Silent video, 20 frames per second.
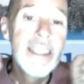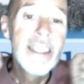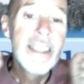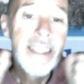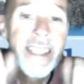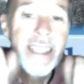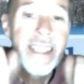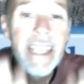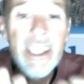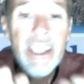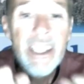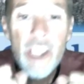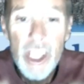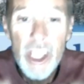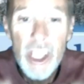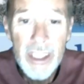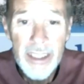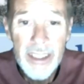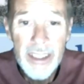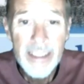Seek
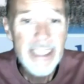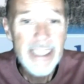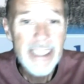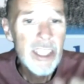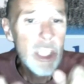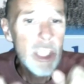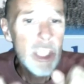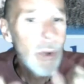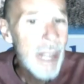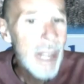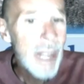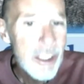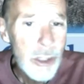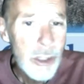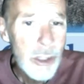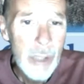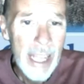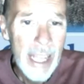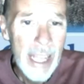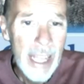Jesus. It's still not
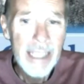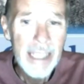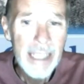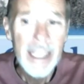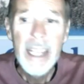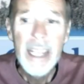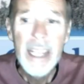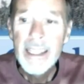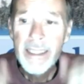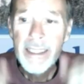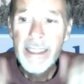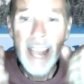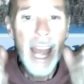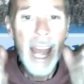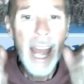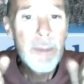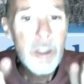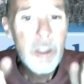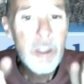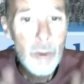too late.
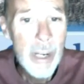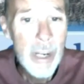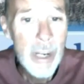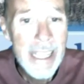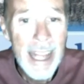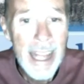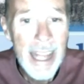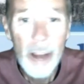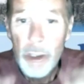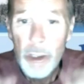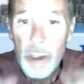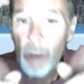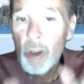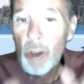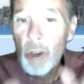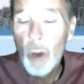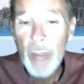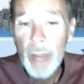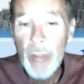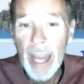Time is running out. You
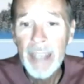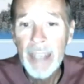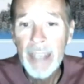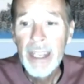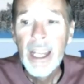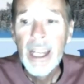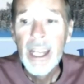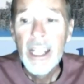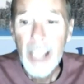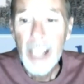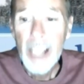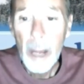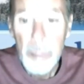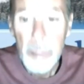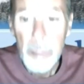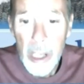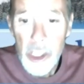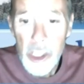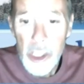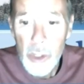know that. God
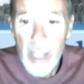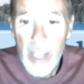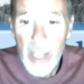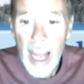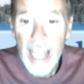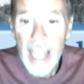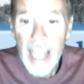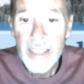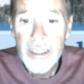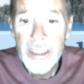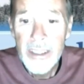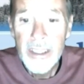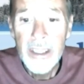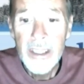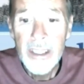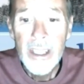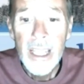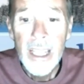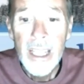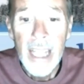bless you guys.
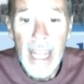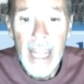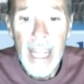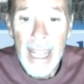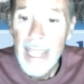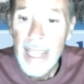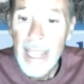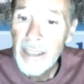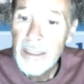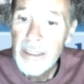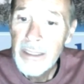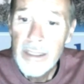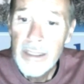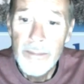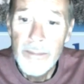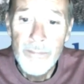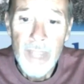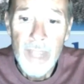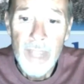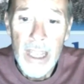And
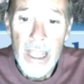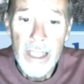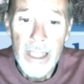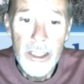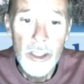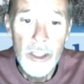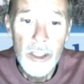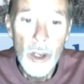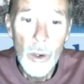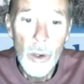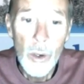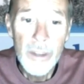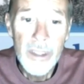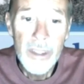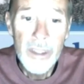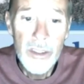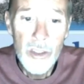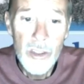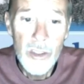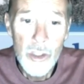you know it.
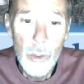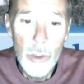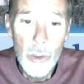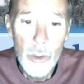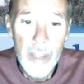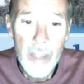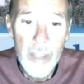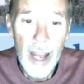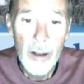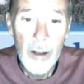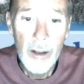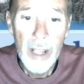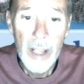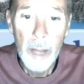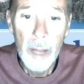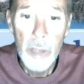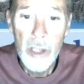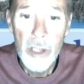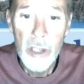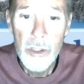This is Jules out.
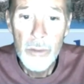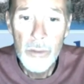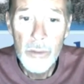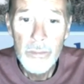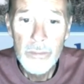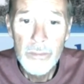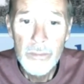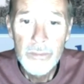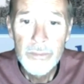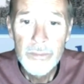God bless you.